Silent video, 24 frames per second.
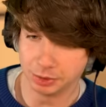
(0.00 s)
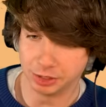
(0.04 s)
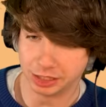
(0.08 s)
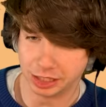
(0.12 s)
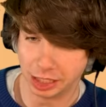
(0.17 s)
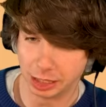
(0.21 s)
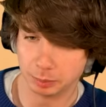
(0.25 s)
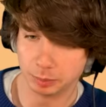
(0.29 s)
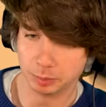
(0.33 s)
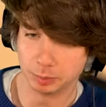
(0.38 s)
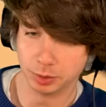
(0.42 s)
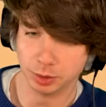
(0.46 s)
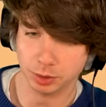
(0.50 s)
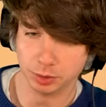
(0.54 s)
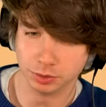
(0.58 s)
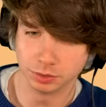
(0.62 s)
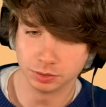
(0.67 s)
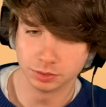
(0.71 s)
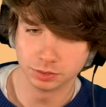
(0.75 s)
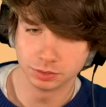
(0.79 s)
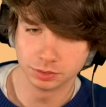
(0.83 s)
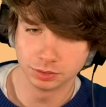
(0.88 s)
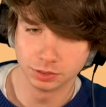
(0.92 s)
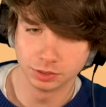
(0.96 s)
to be the cameraman.
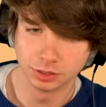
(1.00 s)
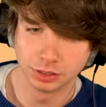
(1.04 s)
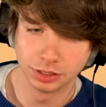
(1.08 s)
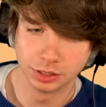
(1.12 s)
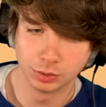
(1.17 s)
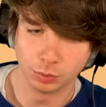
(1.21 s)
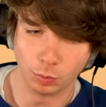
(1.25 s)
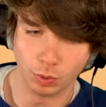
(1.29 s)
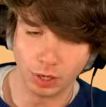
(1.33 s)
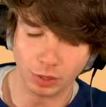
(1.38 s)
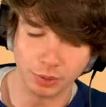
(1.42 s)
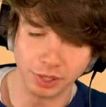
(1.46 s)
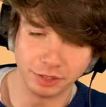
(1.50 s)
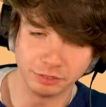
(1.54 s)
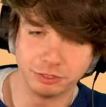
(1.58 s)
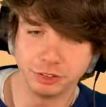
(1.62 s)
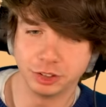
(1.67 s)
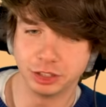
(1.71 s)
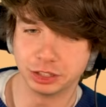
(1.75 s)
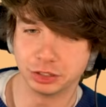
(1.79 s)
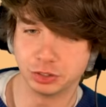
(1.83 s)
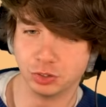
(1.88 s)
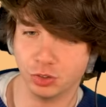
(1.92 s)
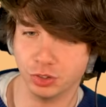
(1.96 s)
Why do I
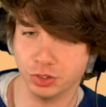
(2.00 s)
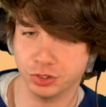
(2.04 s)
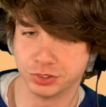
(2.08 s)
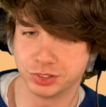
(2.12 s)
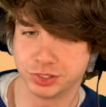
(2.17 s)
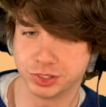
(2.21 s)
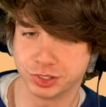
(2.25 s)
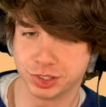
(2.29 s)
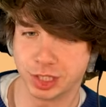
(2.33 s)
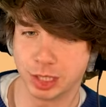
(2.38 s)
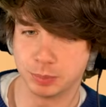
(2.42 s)
feel like Nolan's the